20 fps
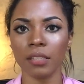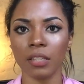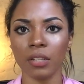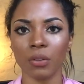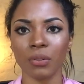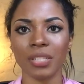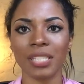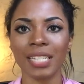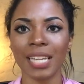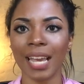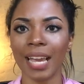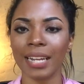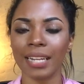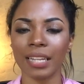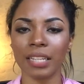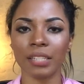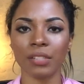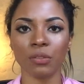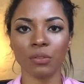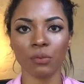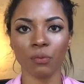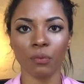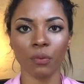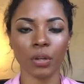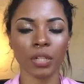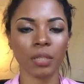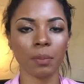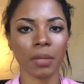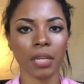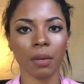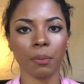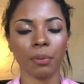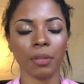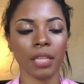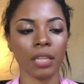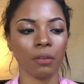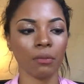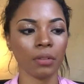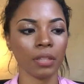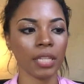you know, stagnant for it to be
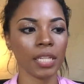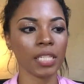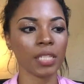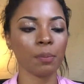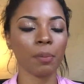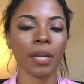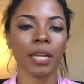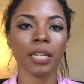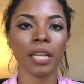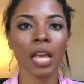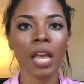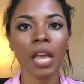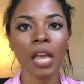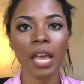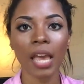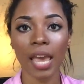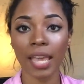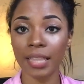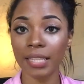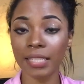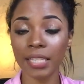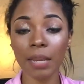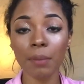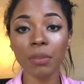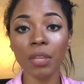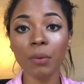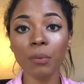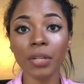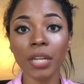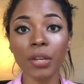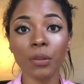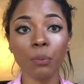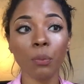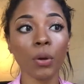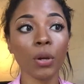completely released. But, and the same thing when I